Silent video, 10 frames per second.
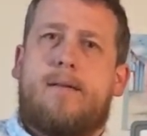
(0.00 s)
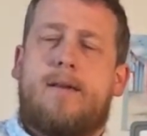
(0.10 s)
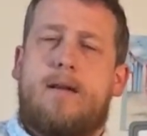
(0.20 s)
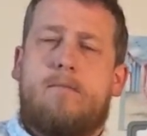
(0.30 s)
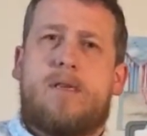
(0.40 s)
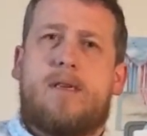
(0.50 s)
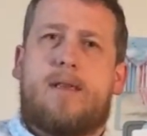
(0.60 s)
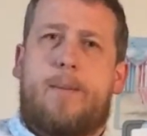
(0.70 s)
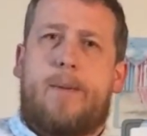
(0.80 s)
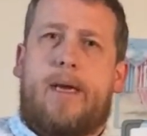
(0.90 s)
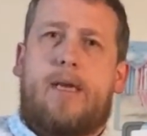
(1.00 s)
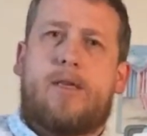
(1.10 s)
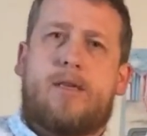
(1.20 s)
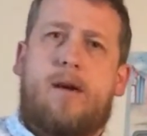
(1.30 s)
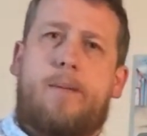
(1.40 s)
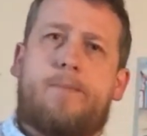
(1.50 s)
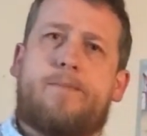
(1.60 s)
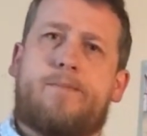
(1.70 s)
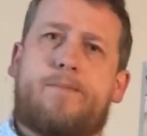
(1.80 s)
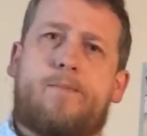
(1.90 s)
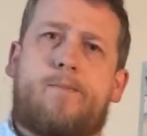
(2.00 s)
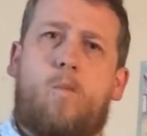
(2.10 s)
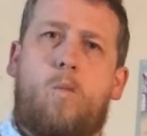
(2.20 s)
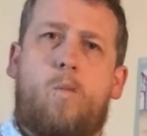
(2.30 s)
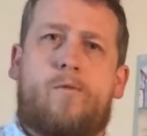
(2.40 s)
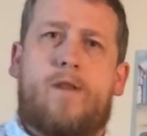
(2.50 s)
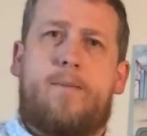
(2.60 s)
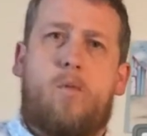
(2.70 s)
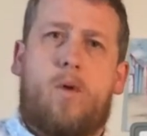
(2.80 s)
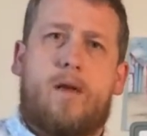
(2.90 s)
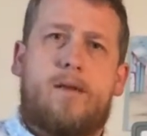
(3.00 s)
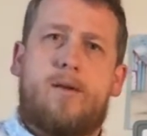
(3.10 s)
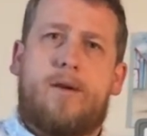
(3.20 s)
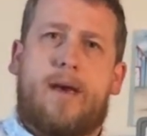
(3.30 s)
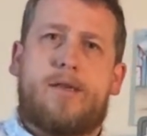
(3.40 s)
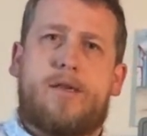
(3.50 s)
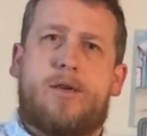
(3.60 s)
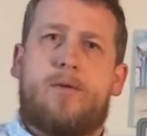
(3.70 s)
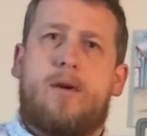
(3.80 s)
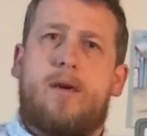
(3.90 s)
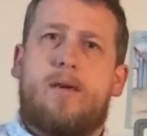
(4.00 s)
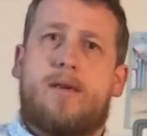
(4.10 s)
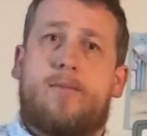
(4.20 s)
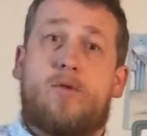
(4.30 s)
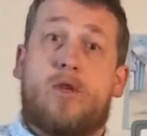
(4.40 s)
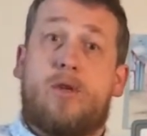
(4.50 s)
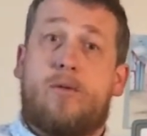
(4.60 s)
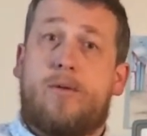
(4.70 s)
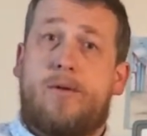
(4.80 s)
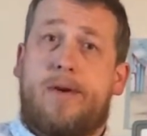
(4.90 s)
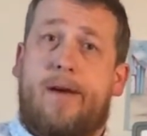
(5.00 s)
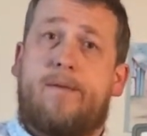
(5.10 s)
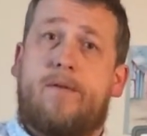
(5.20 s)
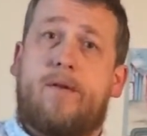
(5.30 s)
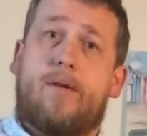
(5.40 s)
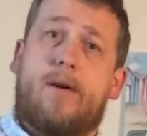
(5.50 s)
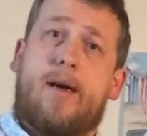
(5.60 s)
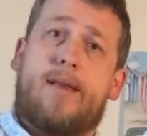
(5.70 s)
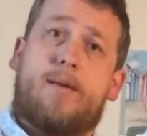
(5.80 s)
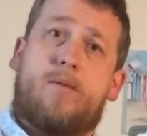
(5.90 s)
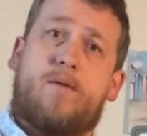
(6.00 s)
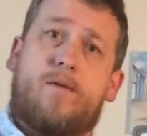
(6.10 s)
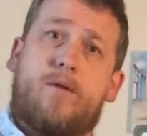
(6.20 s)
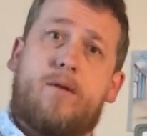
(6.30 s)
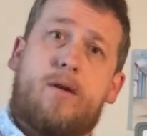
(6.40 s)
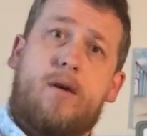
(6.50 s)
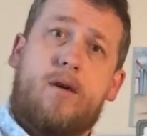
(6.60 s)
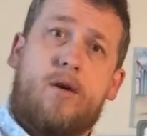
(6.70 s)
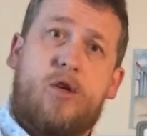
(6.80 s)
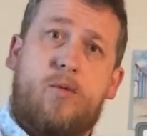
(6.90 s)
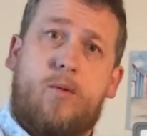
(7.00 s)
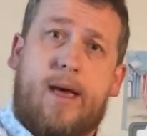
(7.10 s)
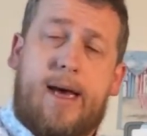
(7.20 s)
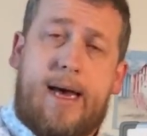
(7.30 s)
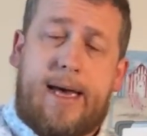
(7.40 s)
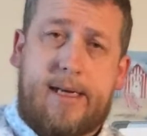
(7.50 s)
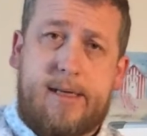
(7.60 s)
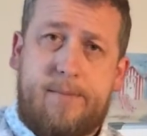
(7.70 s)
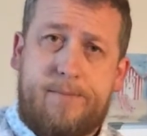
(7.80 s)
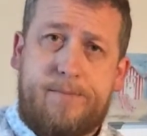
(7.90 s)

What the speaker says: The numbers are doubling each time. Double 1, you get 2. Double 2, you get 4. And double 4, you will get 8.